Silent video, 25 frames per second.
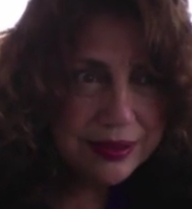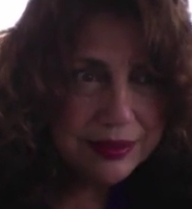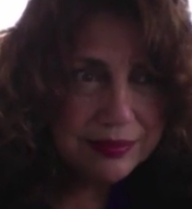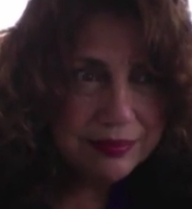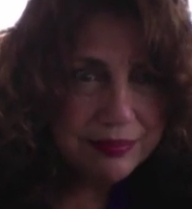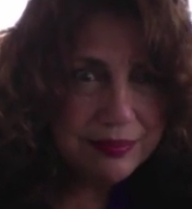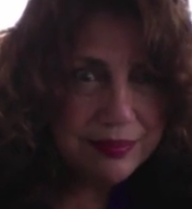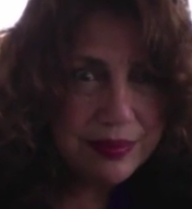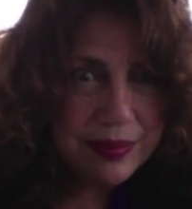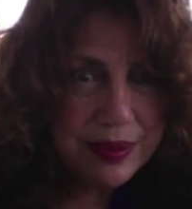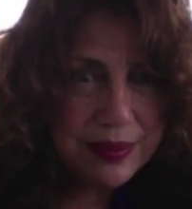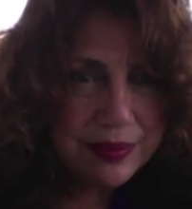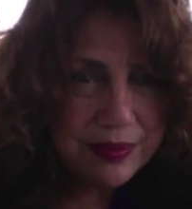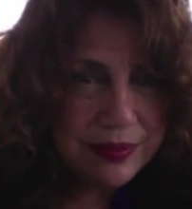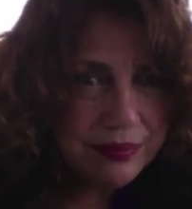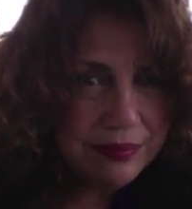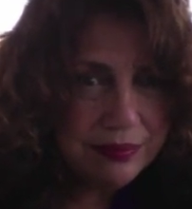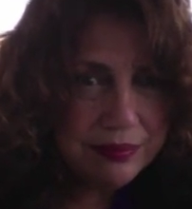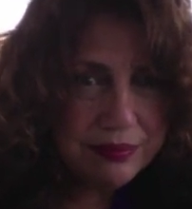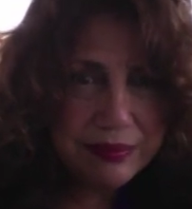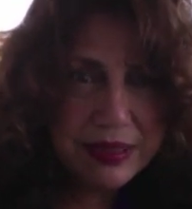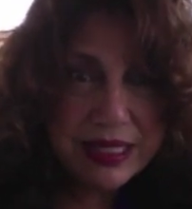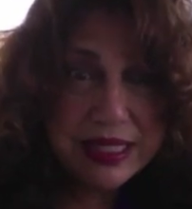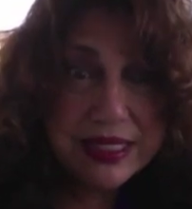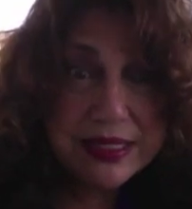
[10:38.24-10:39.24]

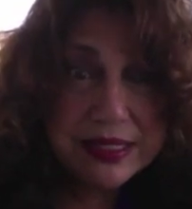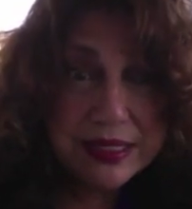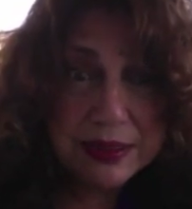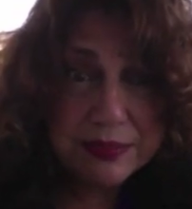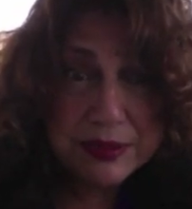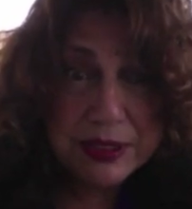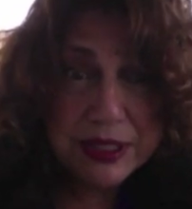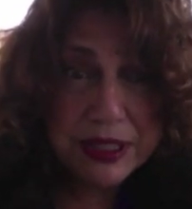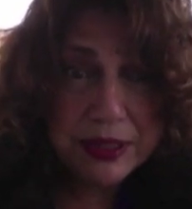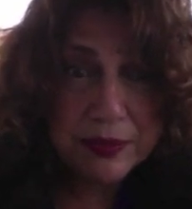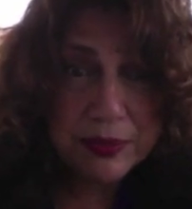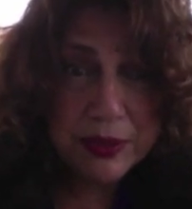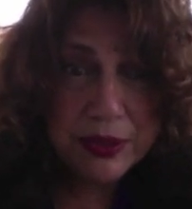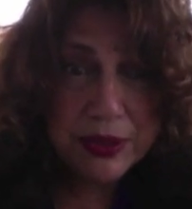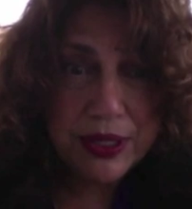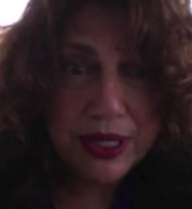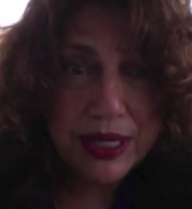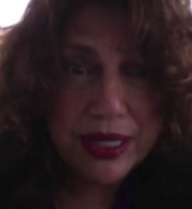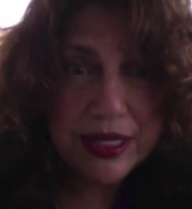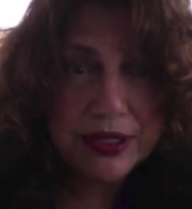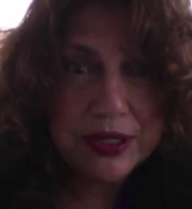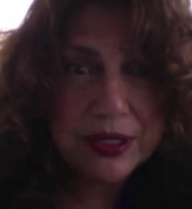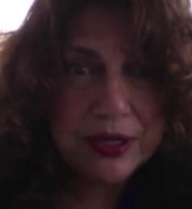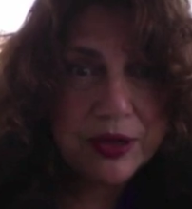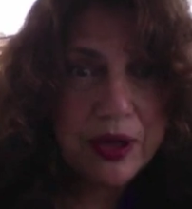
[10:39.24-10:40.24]
mid-September.
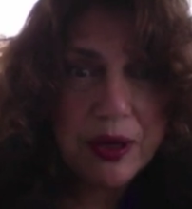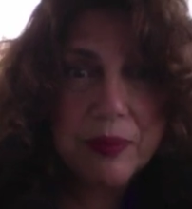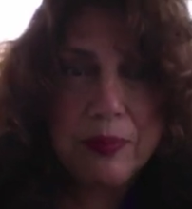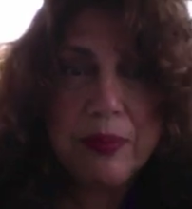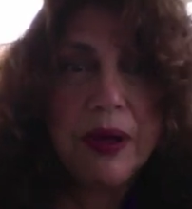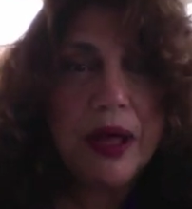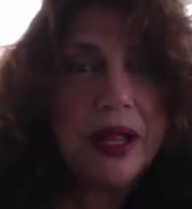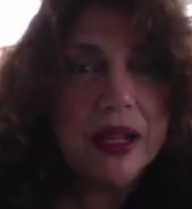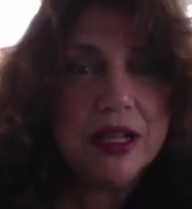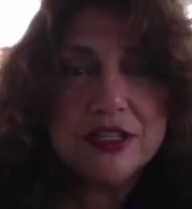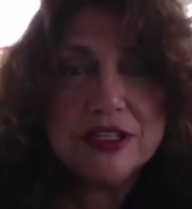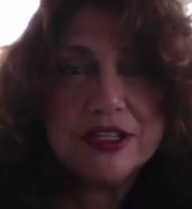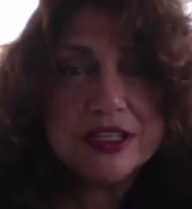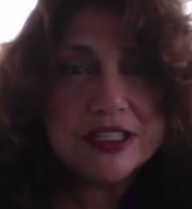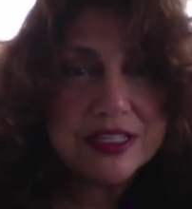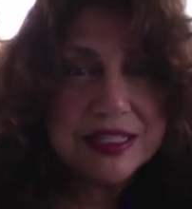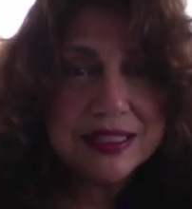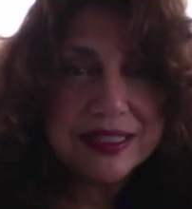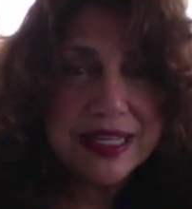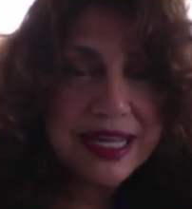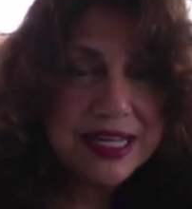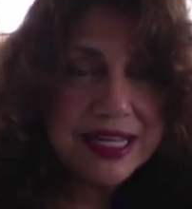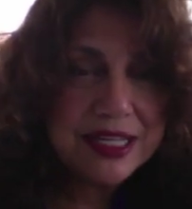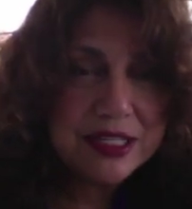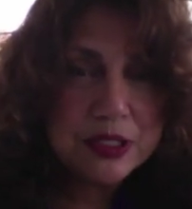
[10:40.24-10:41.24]
And, I apologize,
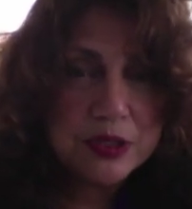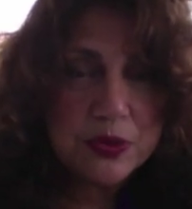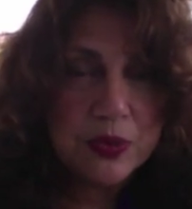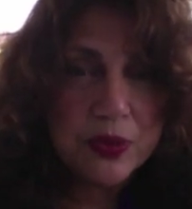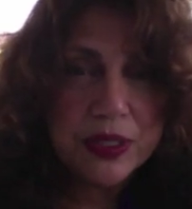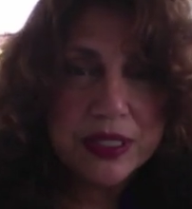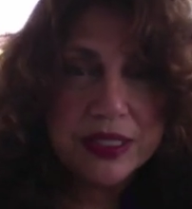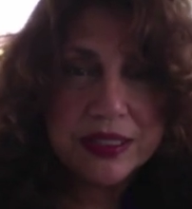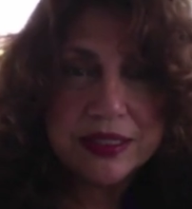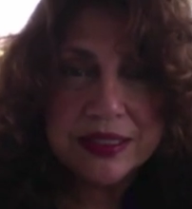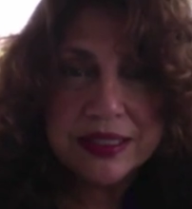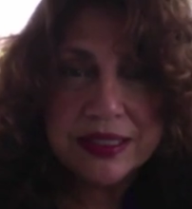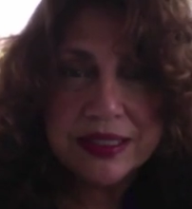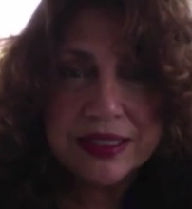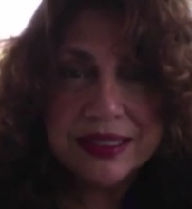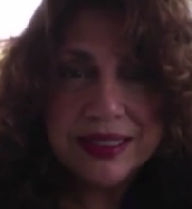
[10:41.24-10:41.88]
the last one,